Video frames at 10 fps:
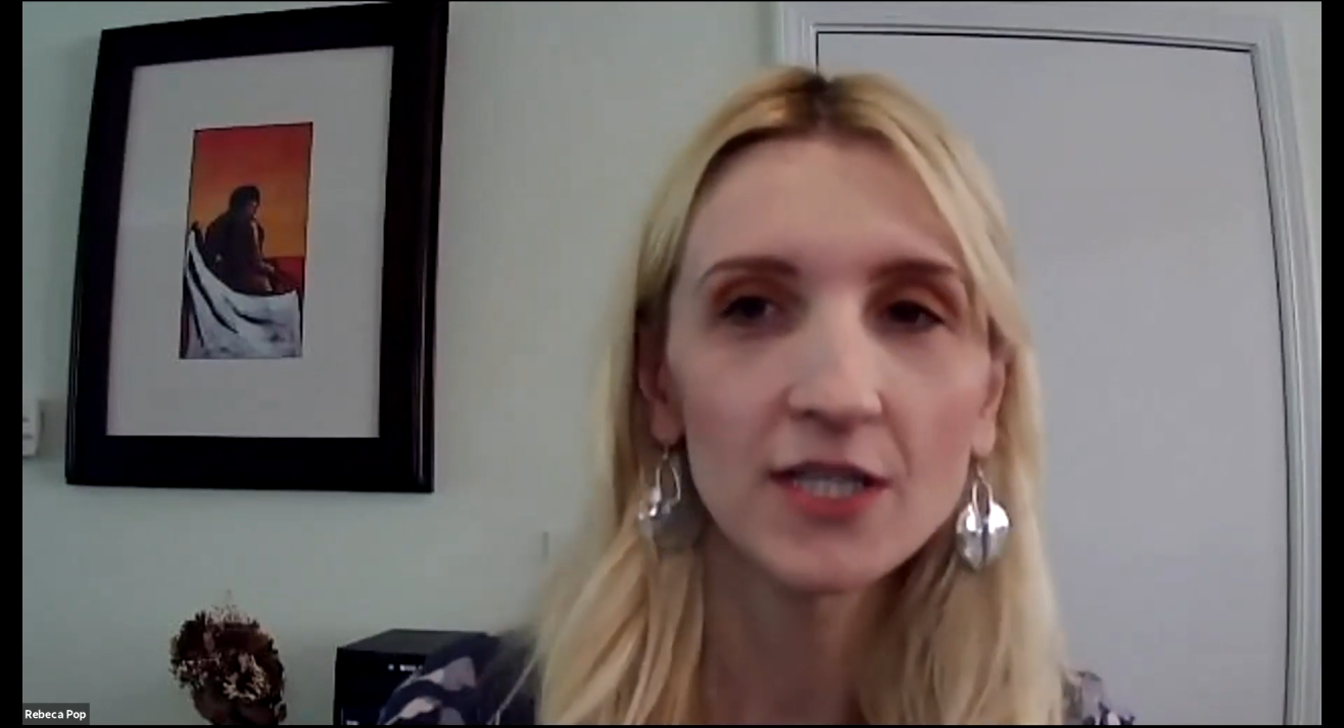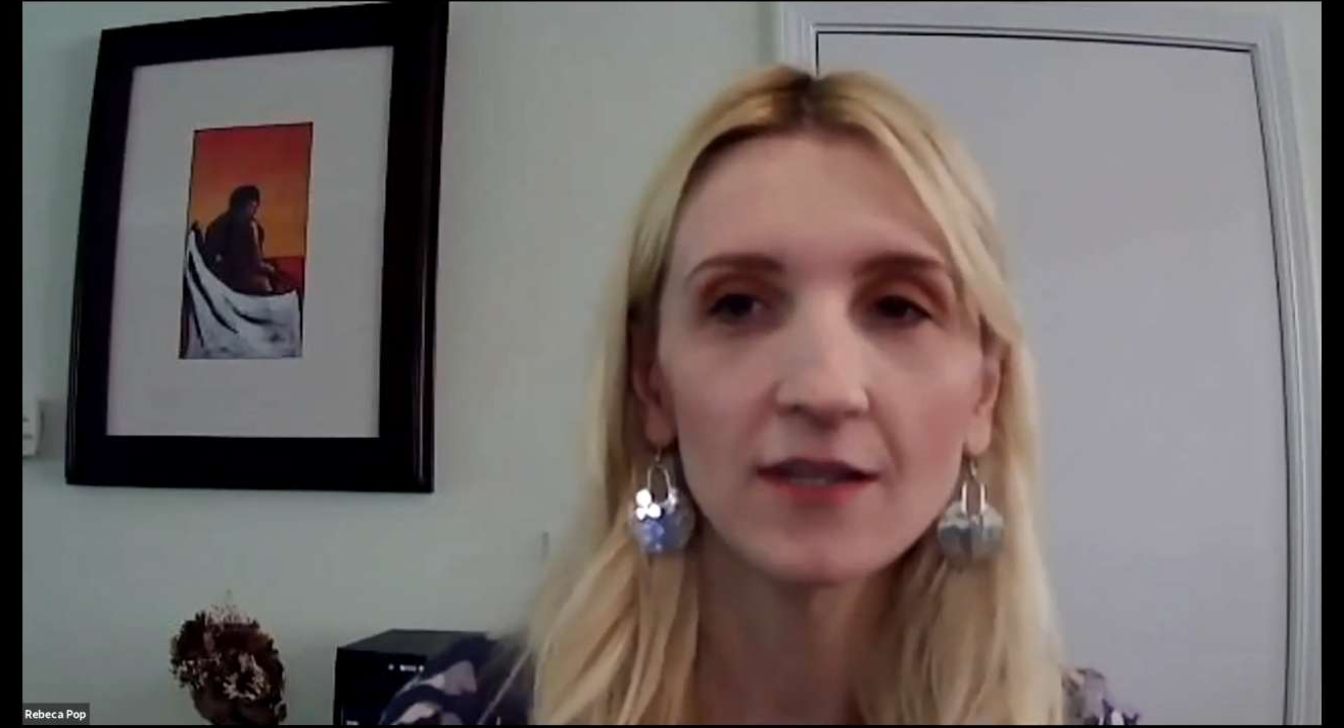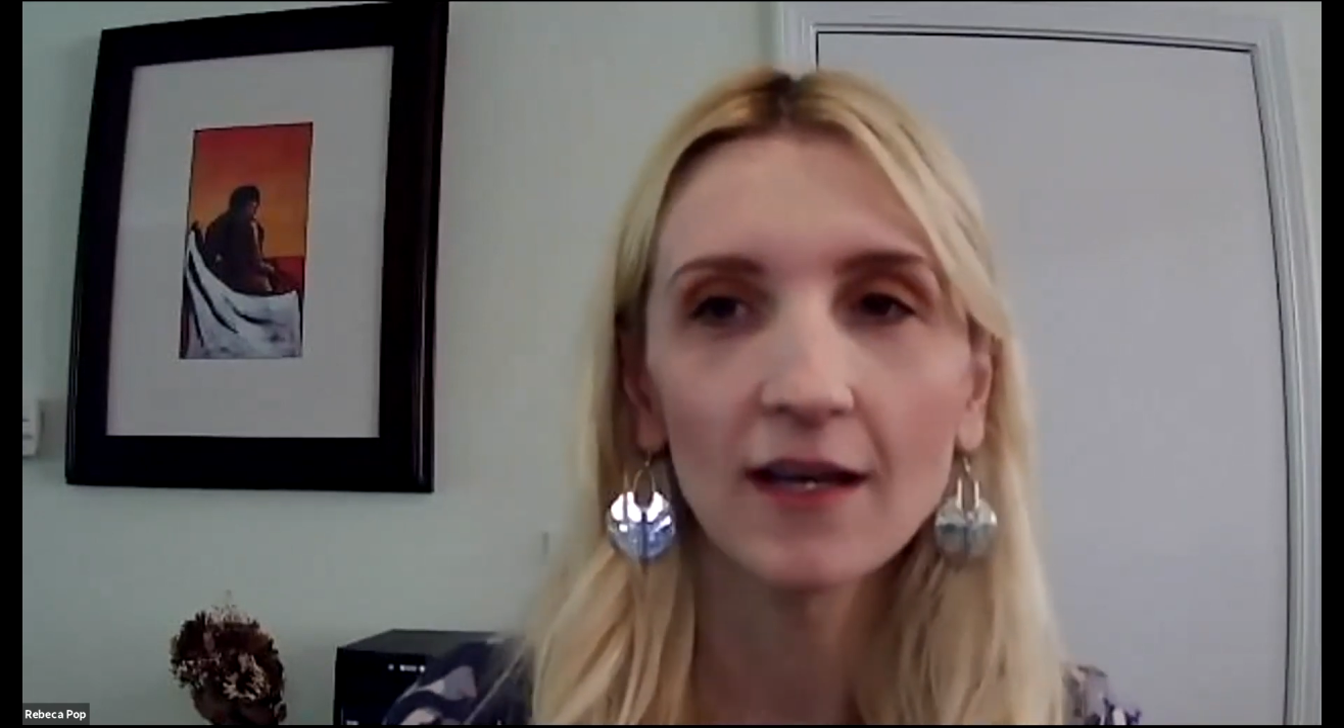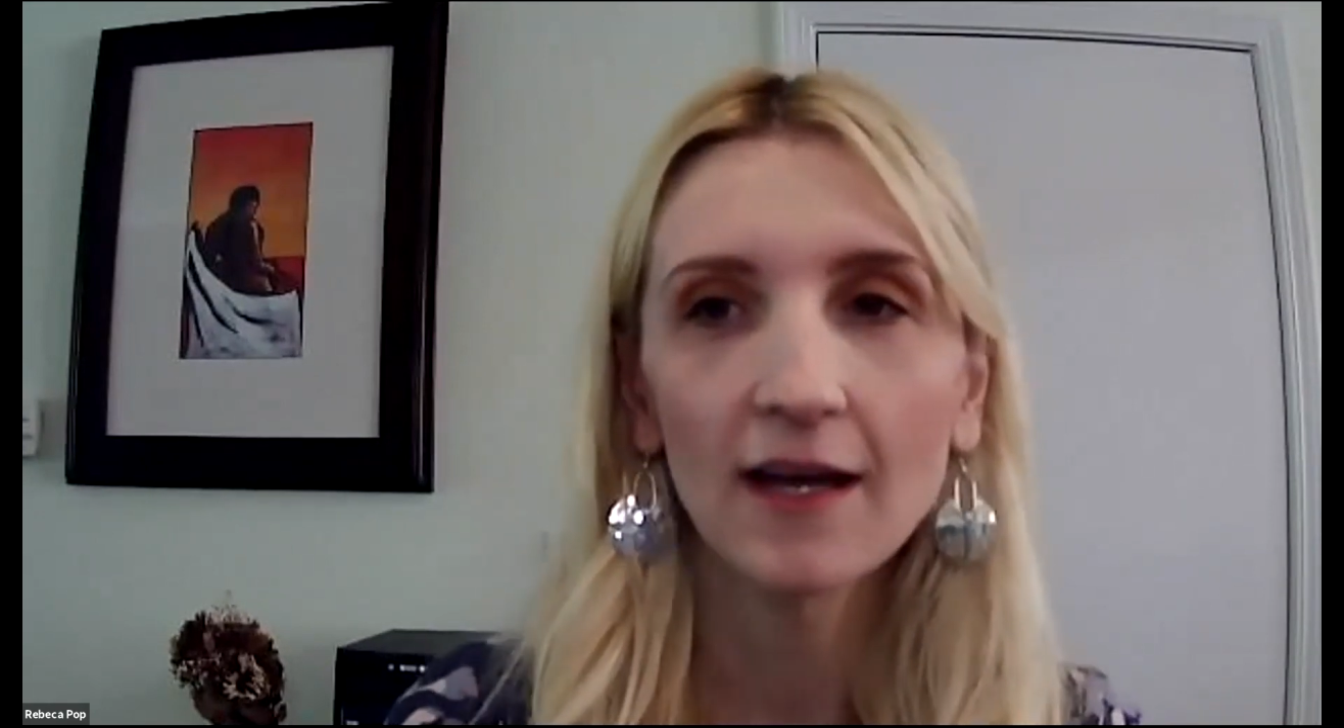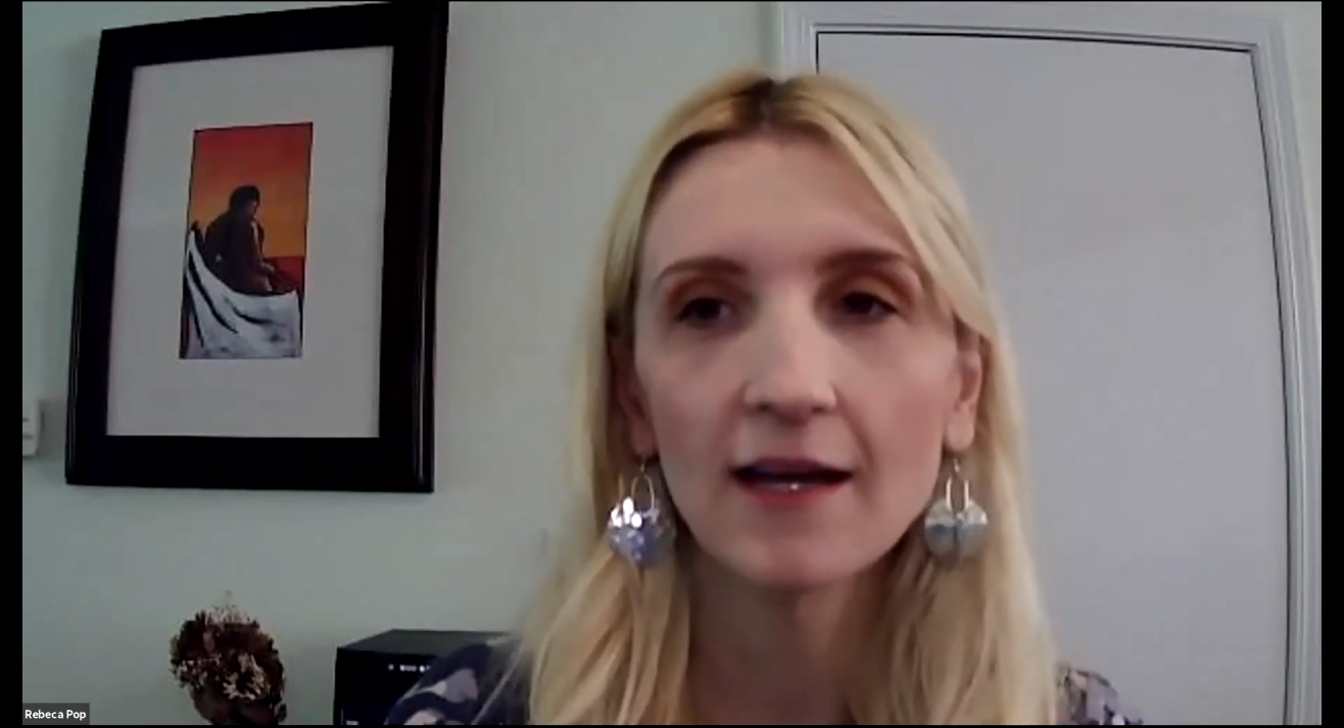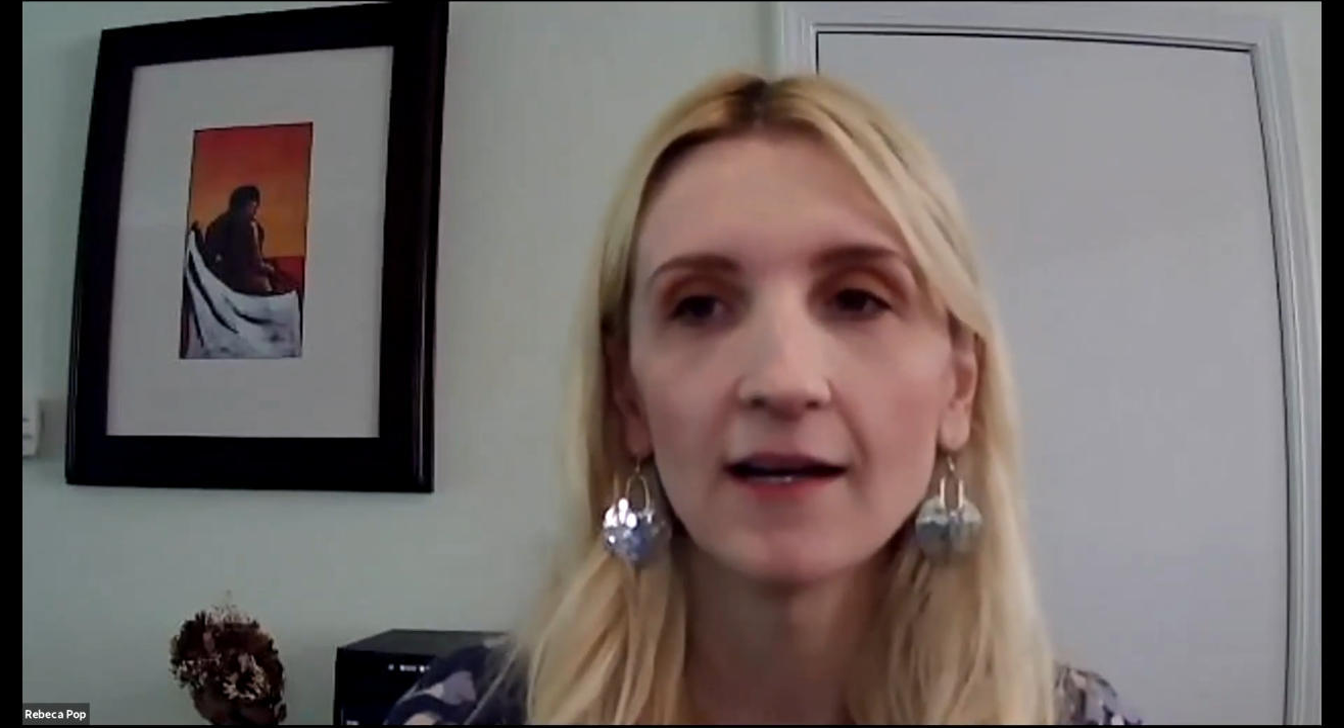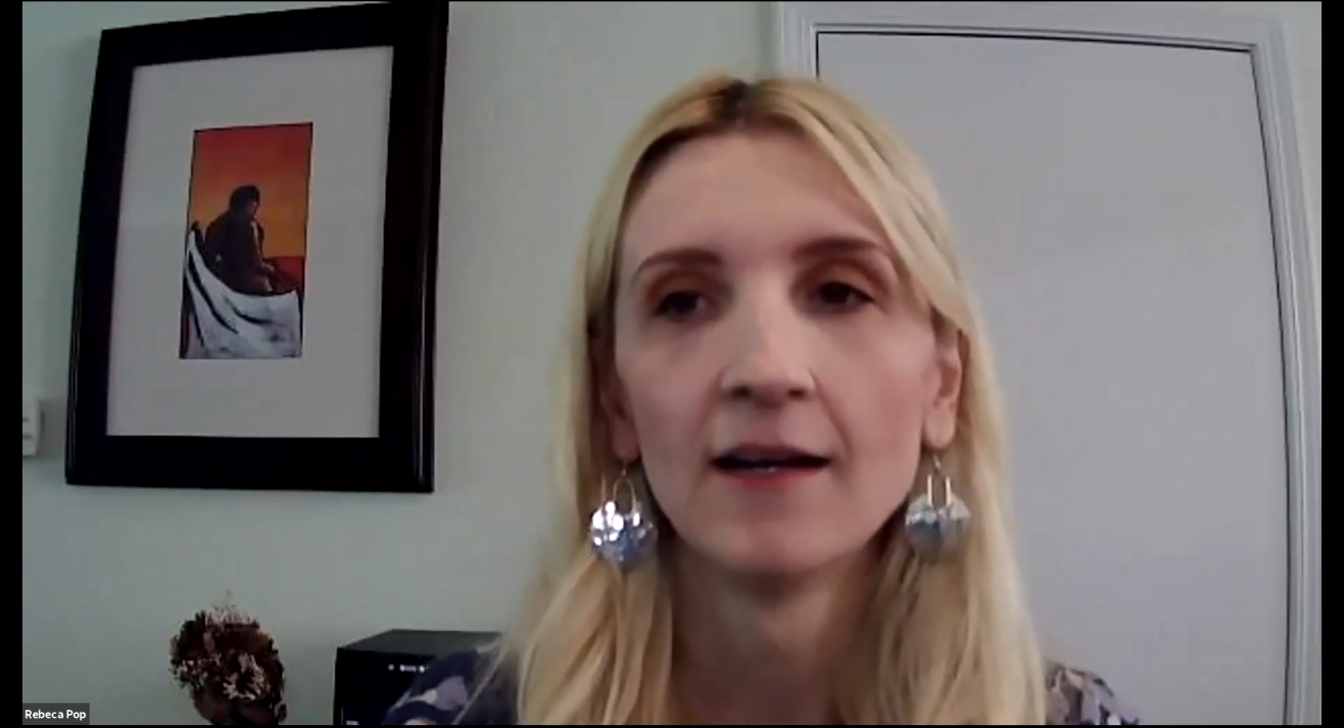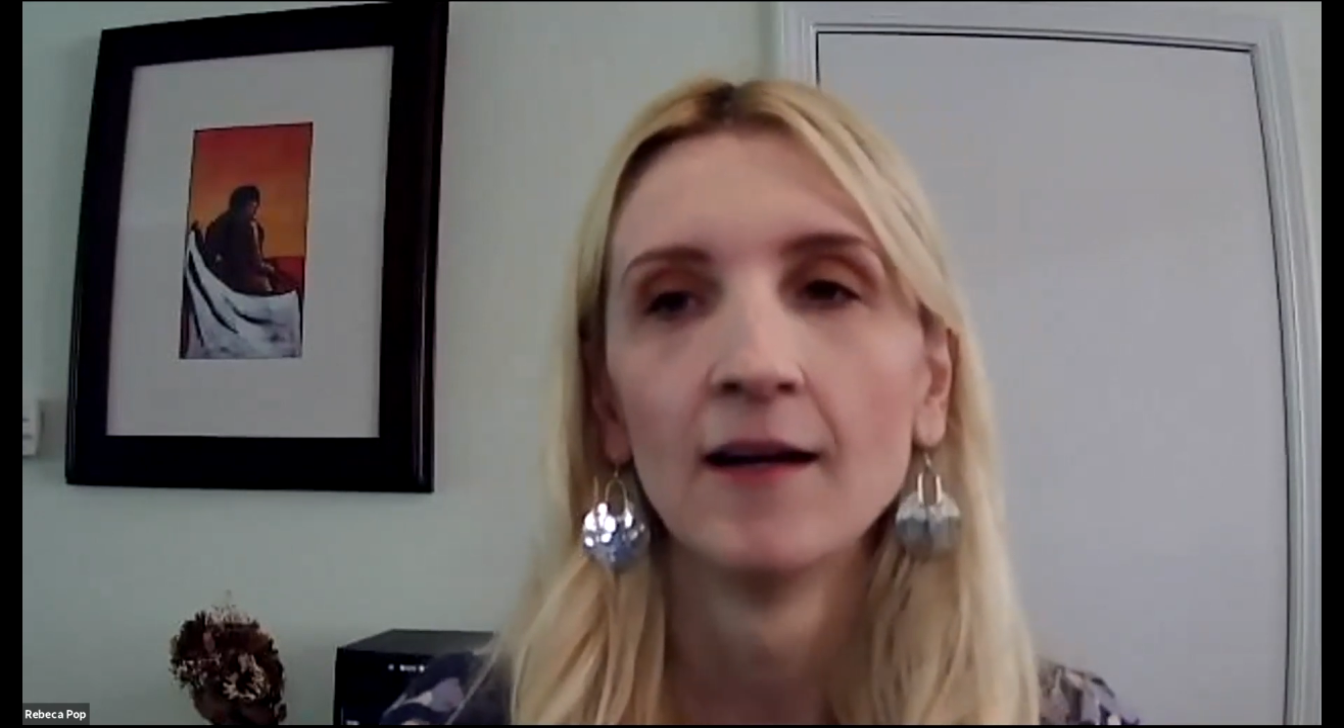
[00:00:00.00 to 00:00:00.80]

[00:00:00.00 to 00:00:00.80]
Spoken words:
it again,